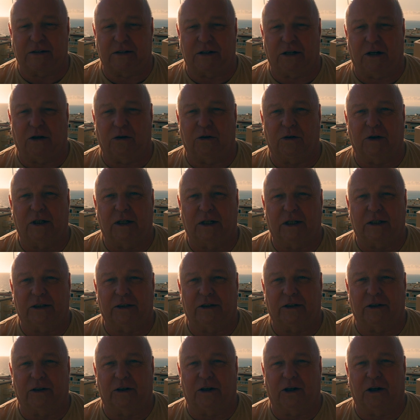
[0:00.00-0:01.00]
So
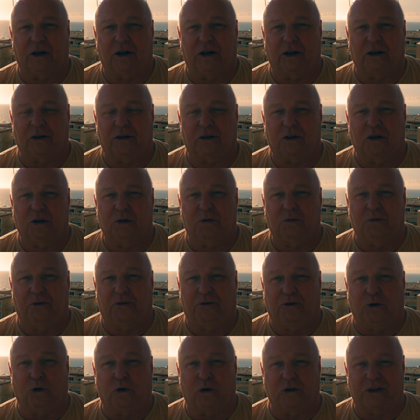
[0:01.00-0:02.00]
there are
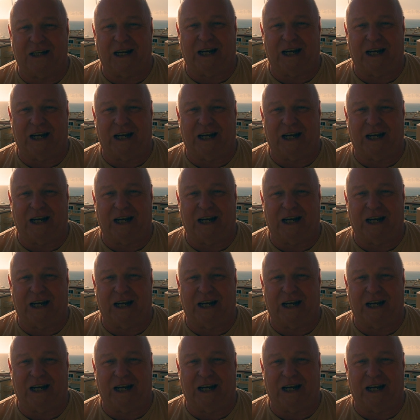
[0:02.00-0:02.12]
four